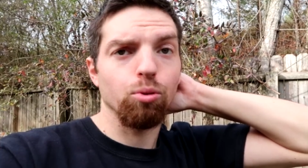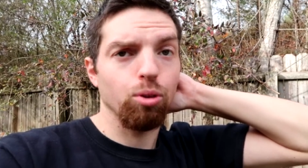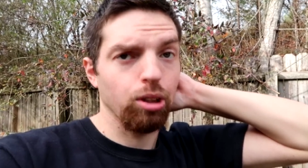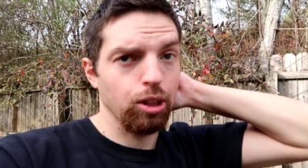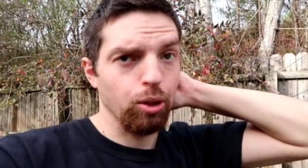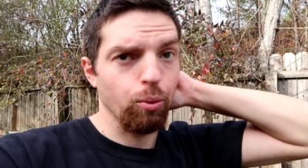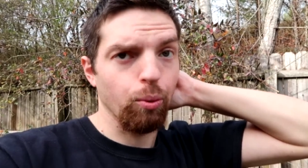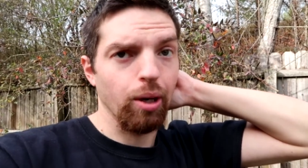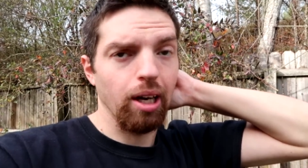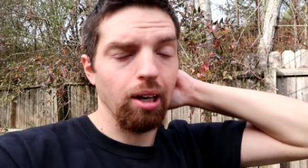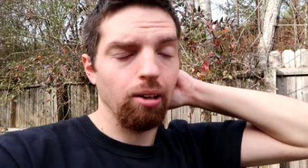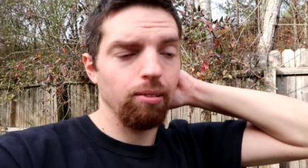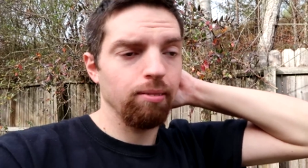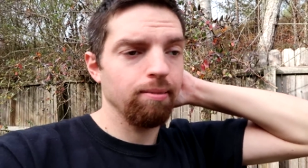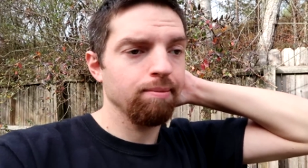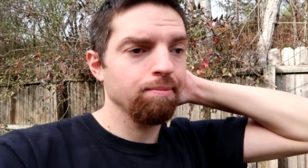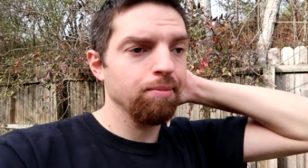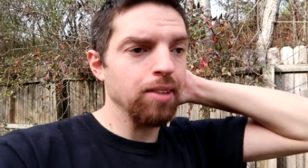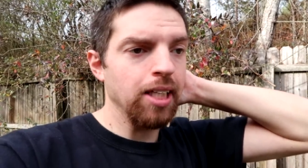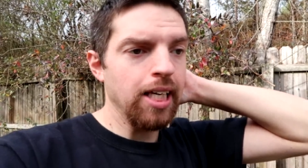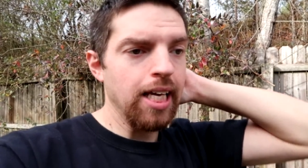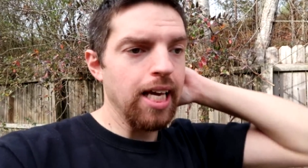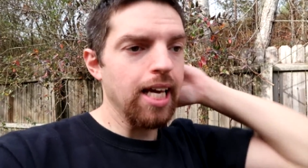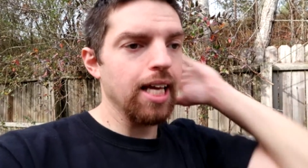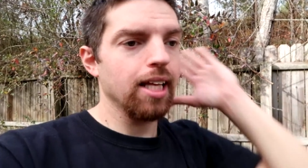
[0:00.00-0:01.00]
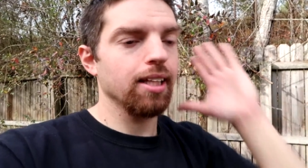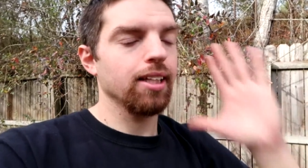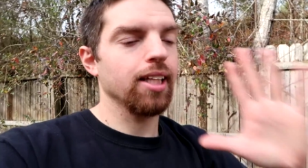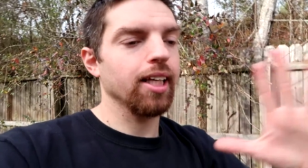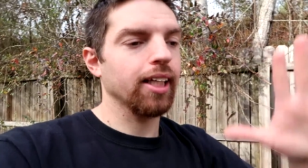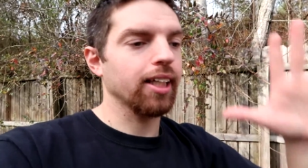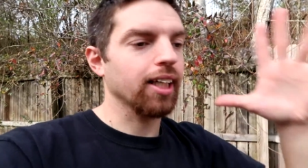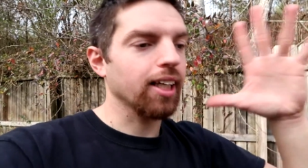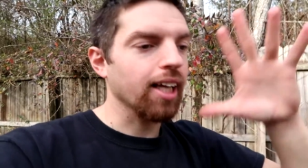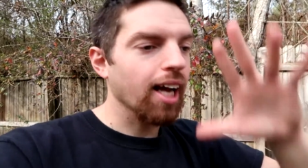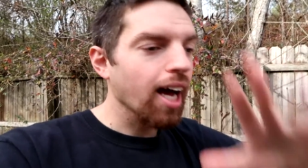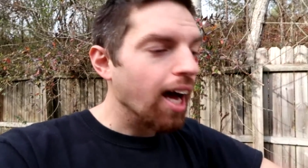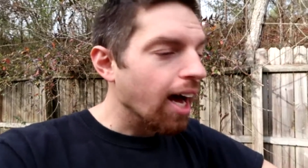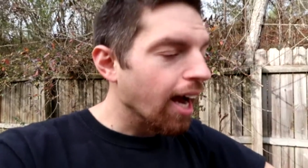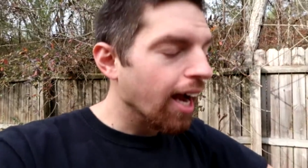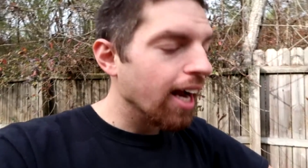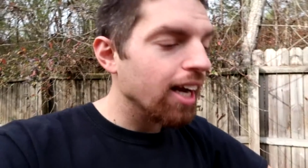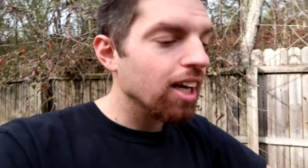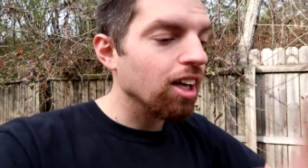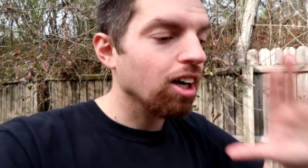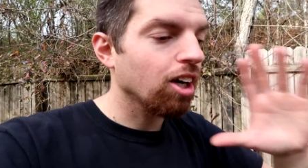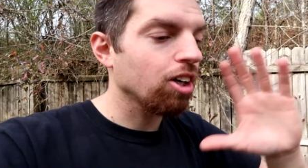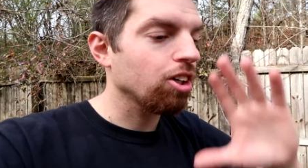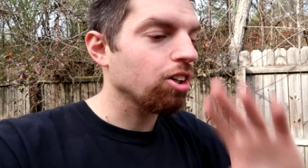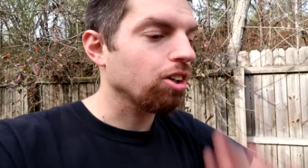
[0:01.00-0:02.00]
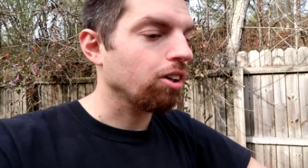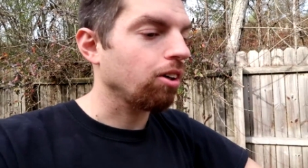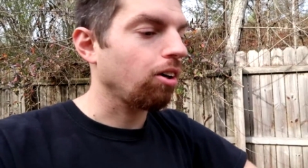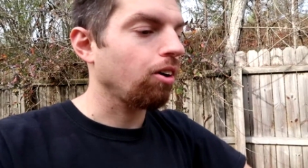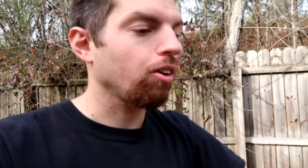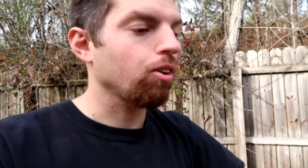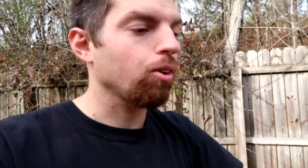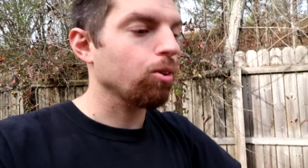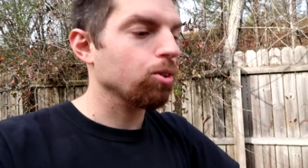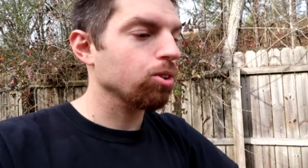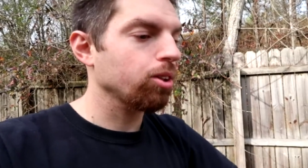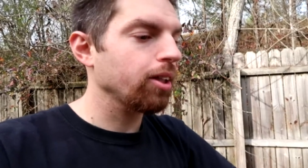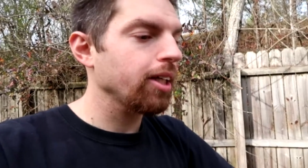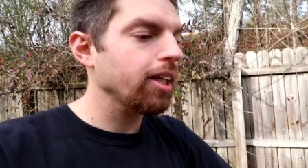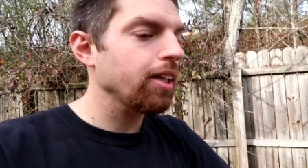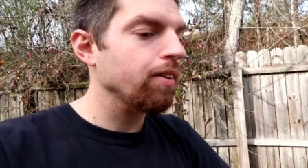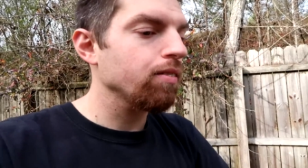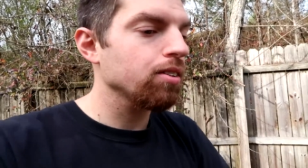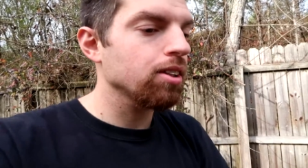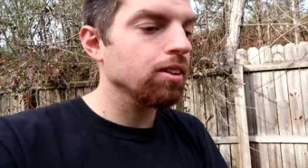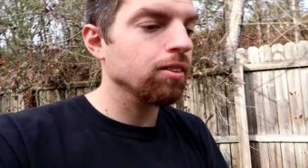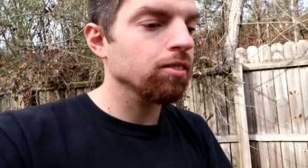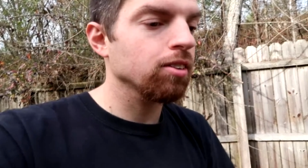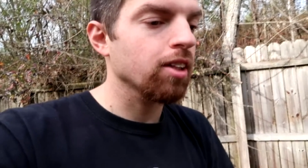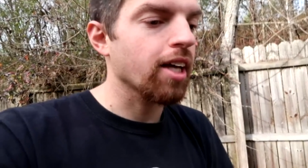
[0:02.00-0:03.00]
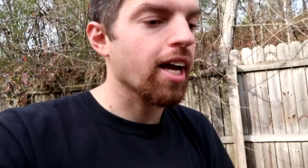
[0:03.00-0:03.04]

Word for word: really well. They can hide under all those leaves,